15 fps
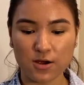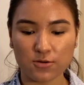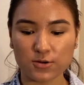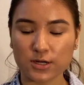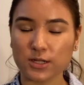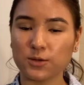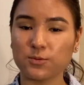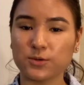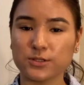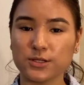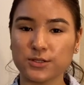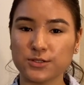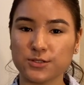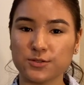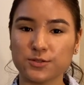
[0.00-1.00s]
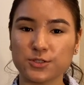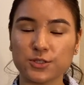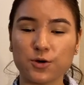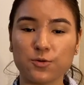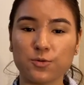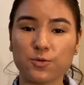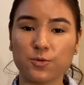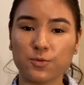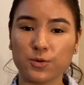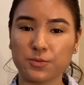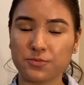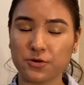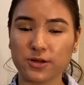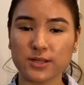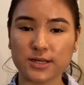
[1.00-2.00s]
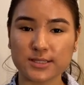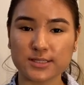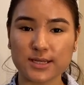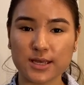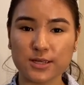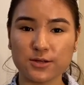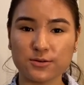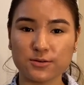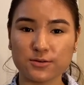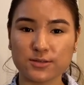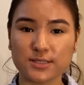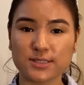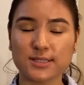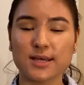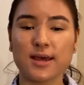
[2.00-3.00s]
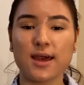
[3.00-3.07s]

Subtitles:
really wanted to show what products I use,